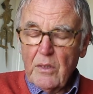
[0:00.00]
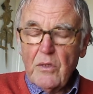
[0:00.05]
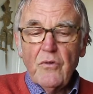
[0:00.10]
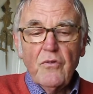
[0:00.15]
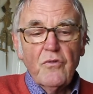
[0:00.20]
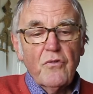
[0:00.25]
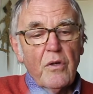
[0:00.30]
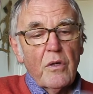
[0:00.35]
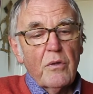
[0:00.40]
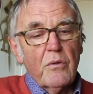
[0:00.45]

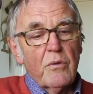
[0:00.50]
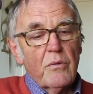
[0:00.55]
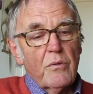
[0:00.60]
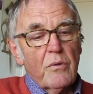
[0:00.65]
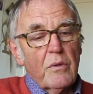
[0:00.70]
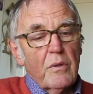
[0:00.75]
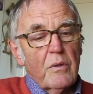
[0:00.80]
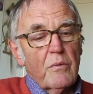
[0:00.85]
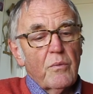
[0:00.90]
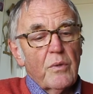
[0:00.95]

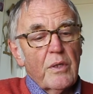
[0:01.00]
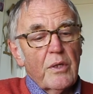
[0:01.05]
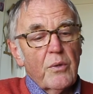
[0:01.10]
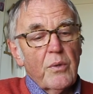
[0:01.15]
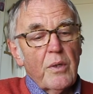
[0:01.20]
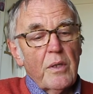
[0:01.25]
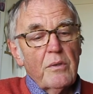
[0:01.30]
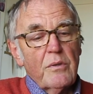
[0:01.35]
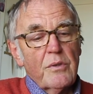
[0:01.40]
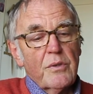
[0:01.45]
So we
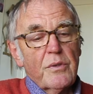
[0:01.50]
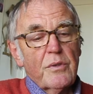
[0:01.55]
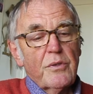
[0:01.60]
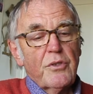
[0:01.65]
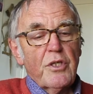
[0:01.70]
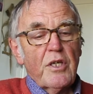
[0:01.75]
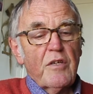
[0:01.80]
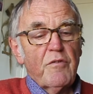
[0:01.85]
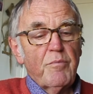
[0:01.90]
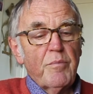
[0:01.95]
quote
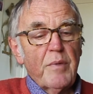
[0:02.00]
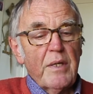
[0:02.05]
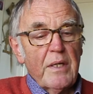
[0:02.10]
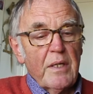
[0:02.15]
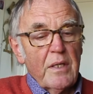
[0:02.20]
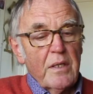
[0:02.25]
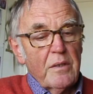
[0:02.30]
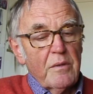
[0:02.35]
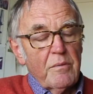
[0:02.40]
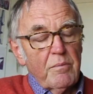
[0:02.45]
Jeff
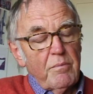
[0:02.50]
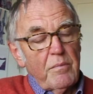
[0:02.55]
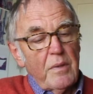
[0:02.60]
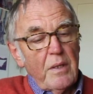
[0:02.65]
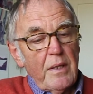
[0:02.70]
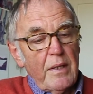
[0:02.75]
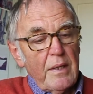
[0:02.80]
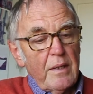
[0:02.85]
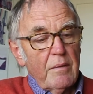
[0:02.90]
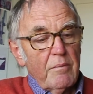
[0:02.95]
Mead,
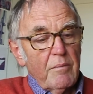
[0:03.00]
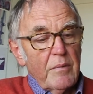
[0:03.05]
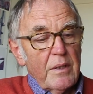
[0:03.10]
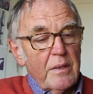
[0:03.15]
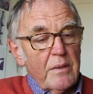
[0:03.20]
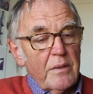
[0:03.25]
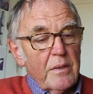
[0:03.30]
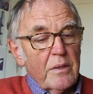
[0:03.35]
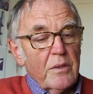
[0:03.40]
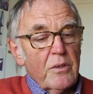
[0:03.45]
my
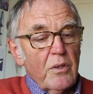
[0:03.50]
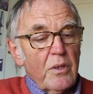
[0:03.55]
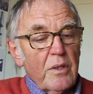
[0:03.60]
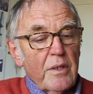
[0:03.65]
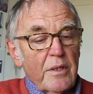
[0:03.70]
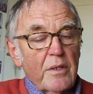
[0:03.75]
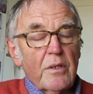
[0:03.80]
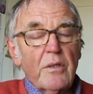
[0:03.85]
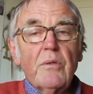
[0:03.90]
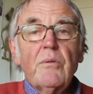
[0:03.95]
dear
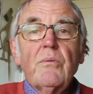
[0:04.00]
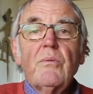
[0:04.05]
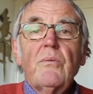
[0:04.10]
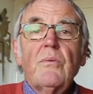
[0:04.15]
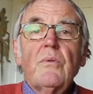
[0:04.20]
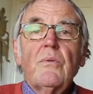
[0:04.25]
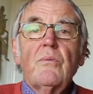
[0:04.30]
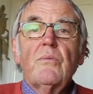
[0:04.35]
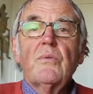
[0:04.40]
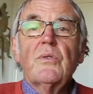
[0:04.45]
colleague, who
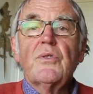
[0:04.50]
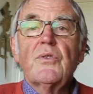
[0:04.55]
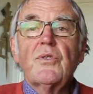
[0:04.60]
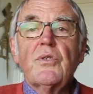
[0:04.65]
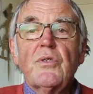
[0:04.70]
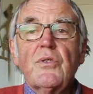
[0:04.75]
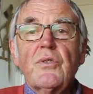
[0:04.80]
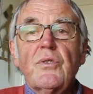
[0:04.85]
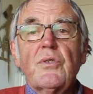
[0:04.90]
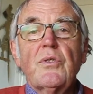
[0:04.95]
was
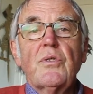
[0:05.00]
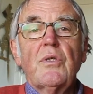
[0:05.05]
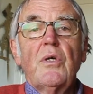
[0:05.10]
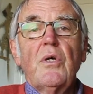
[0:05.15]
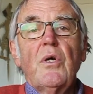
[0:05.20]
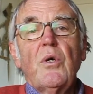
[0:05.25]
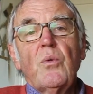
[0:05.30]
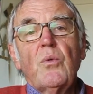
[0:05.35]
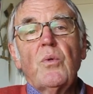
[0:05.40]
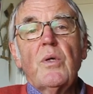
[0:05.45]
just
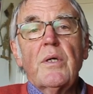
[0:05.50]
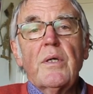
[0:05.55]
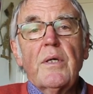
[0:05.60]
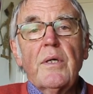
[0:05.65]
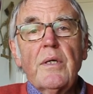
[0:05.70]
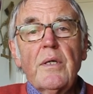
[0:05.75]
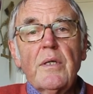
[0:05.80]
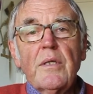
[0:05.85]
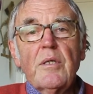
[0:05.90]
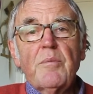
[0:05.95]

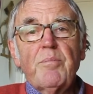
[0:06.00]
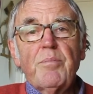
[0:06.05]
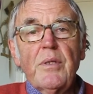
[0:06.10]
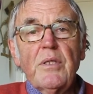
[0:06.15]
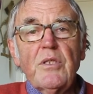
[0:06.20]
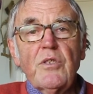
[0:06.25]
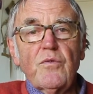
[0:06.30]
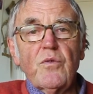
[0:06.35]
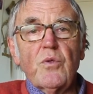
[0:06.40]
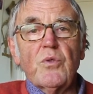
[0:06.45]
working in the
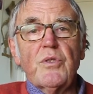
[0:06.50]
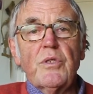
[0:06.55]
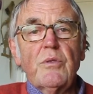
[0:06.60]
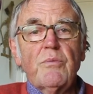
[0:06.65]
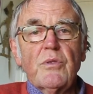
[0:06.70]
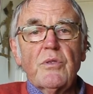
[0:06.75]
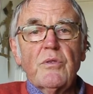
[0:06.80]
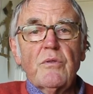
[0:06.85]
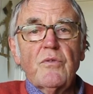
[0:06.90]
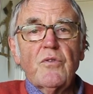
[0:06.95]
police force. He
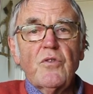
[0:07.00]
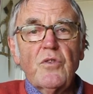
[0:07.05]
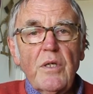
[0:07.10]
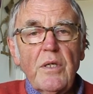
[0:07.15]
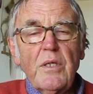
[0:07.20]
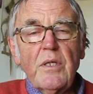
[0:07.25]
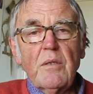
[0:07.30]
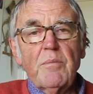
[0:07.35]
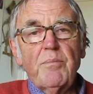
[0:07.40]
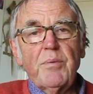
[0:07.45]
was a
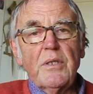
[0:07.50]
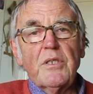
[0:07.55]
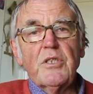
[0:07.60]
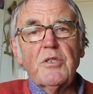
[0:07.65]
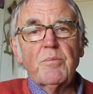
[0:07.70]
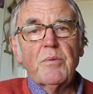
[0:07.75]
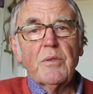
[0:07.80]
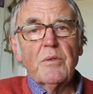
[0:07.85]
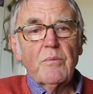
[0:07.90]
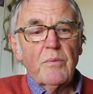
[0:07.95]
senior
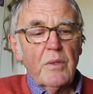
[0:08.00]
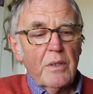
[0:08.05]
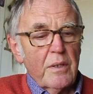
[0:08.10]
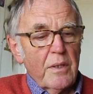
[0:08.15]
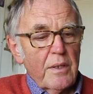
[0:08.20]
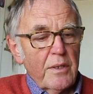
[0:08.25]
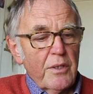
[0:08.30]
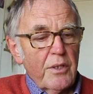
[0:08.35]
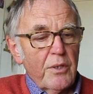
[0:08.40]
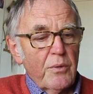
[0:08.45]
policeman when
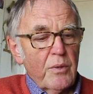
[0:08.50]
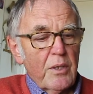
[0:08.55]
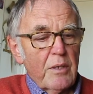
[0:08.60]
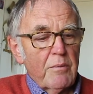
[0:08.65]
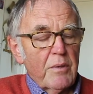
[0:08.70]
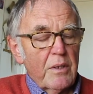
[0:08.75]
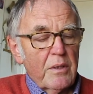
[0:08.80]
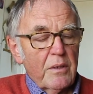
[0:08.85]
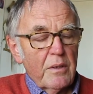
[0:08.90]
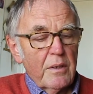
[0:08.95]
I knew
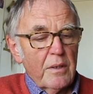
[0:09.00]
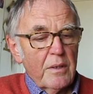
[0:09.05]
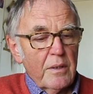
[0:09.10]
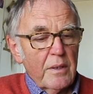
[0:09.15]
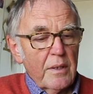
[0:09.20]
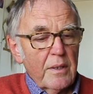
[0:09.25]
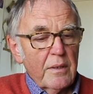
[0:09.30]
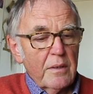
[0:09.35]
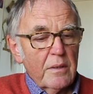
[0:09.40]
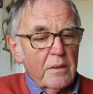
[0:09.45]
him in
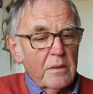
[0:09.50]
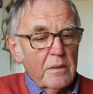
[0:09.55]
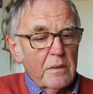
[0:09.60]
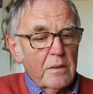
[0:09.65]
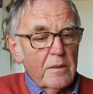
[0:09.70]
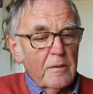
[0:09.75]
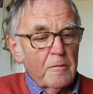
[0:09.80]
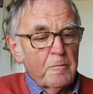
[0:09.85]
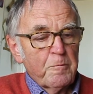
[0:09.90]
England.